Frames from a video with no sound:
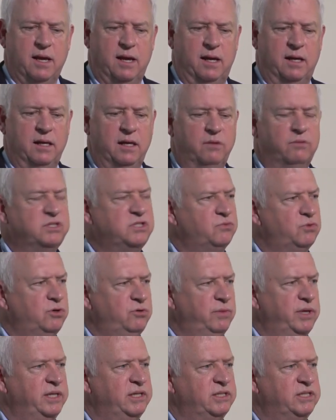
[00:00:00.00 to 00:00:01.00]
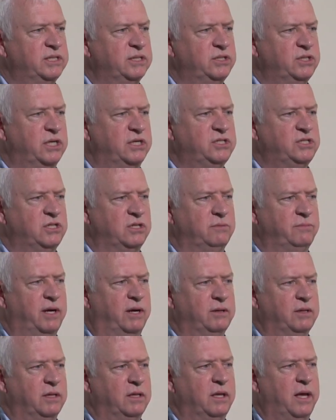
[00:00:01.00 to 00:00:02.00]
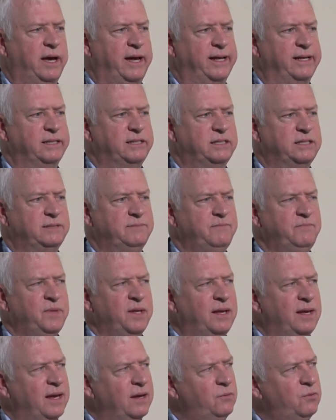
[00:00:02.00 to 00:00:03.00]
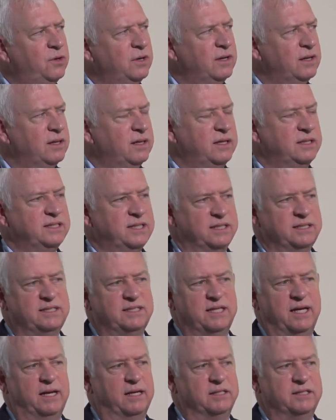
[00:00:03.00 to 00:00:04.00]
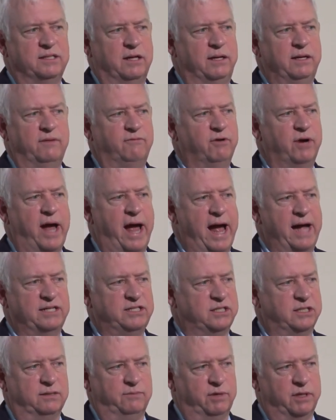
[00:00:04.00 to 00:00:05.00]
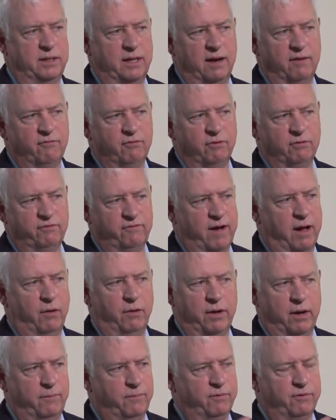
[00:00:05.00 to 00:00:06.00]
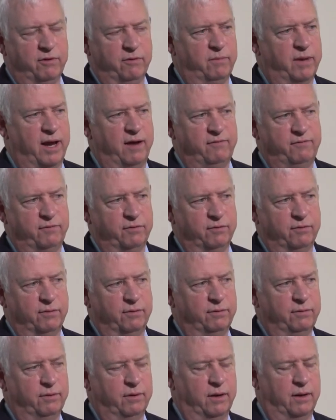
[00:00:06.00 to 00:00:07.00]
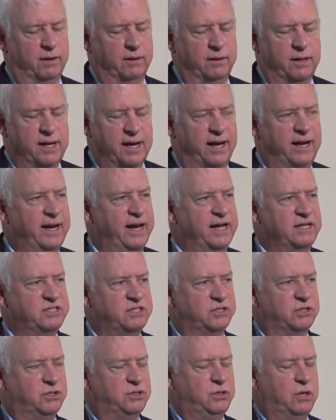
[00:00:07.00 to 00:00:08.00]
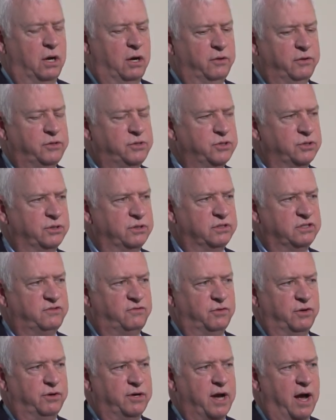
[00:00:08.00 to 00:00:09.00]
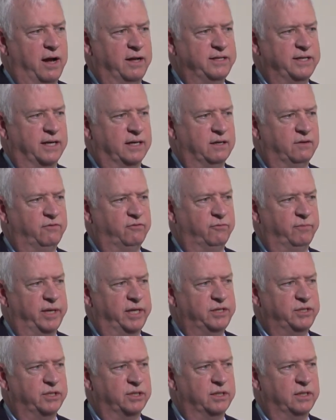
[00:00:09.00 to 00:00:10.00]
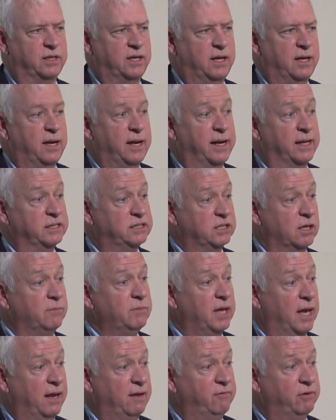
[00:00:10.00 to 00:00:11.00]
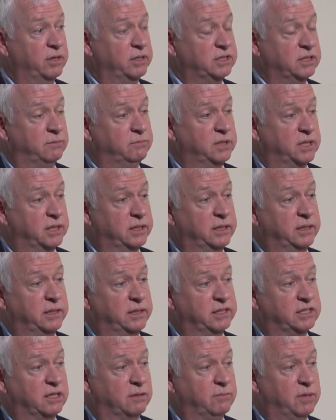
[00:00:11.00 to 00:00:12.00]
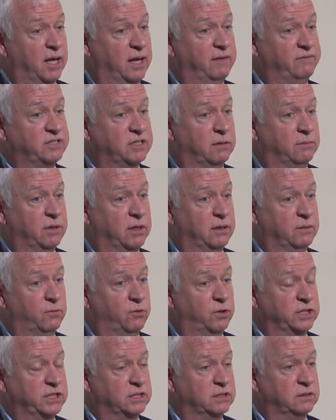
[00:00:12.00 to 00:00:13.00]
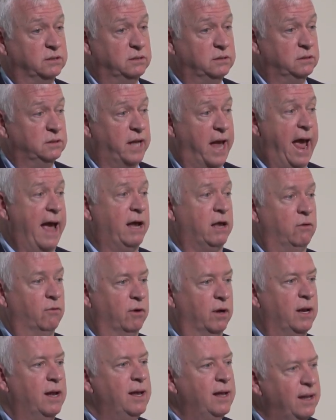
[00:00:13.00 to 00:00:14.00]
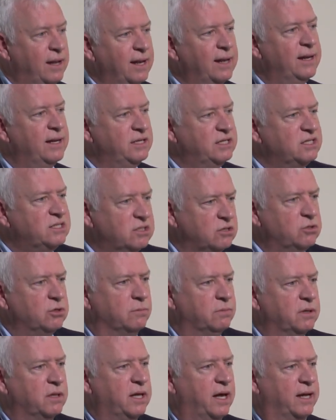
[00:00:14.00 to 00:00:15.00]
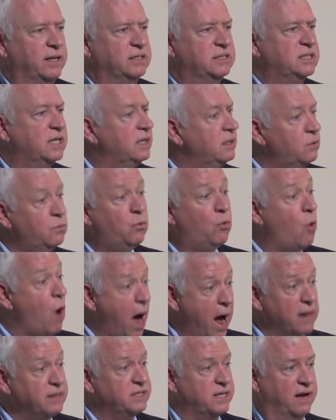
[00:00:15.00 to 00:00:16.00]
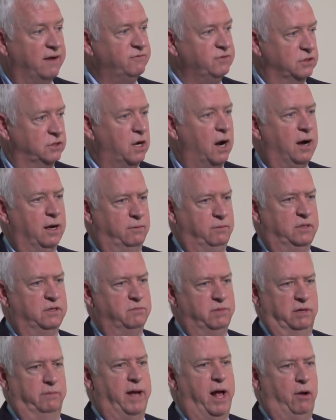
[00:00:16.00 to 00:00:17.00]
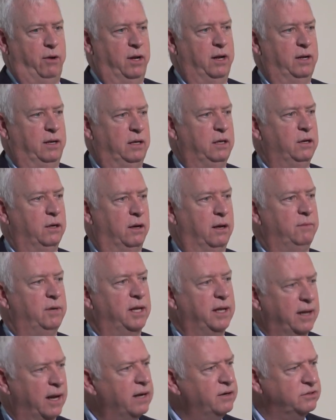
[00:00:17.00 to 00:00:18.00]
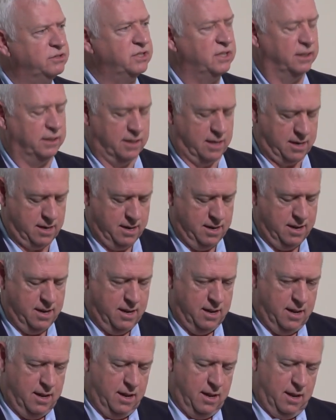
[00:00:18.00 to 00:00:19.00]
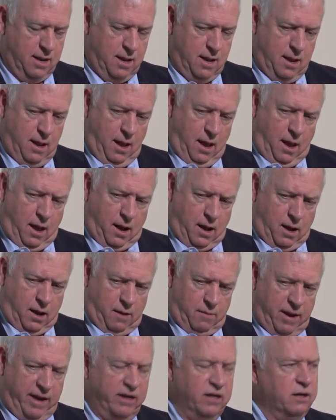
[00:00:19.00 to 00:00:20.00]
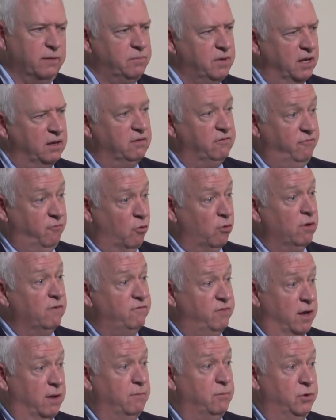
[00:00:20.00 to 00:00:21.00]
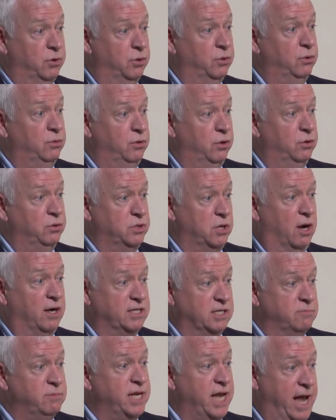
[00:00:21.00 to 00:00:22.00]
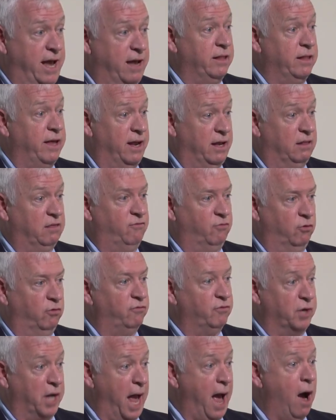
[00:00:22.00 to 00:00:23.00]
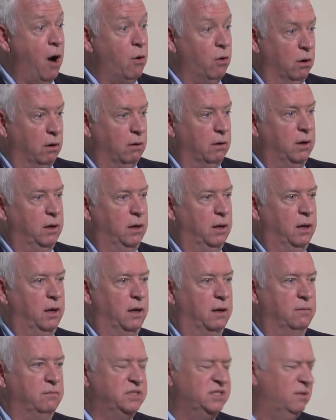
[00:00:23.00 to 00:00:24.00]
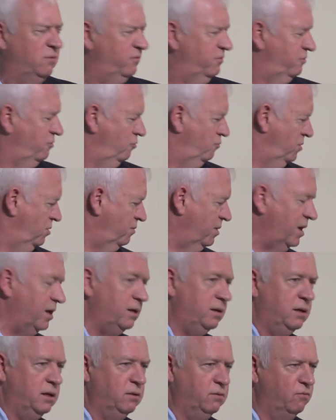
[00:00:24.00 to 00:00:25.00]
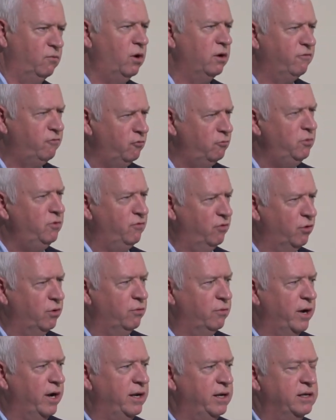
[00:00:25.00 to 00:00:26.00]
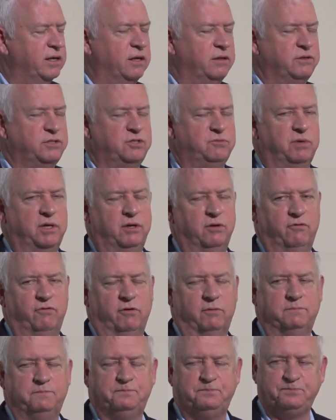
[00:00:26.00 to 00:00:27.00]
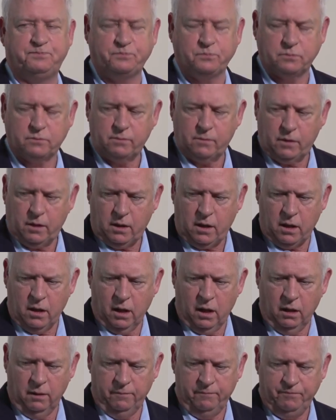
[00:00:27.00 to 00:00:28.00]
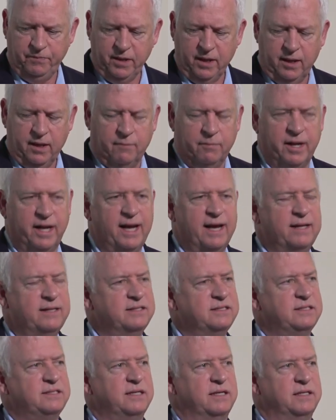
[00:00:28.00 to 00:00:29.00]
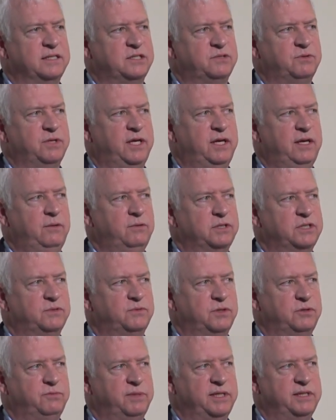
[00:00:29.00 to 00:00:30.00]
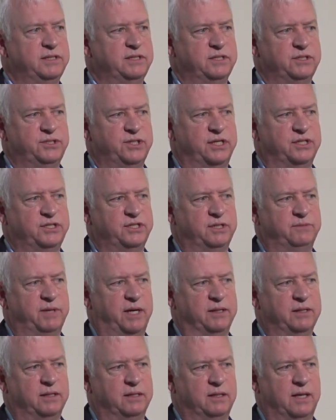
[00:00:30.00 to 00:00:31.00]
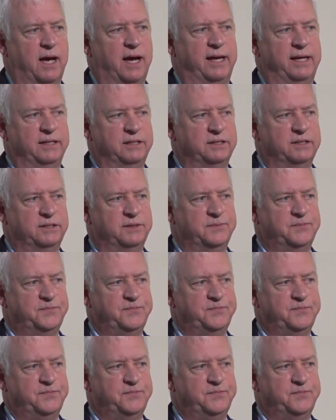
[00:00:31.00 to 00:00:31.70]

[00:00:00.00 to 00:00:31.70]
and he was the one who made the suggestion about the lights. And one of the things I sensed, I never asked him and never followed up with him after, I'd asked all the jurors for their contact information, and some gave it, some didn't, and some gave some that wasn't accurate. And I just interpreted that as they didn't want to have to talk to me about it. You know, I mean, and I understand that. I ended up getting four of them who talked to me length for over an hour, one of whom you've heard already and others you may hear from. But I had this sense that he was the one who made the suggestion about the lights.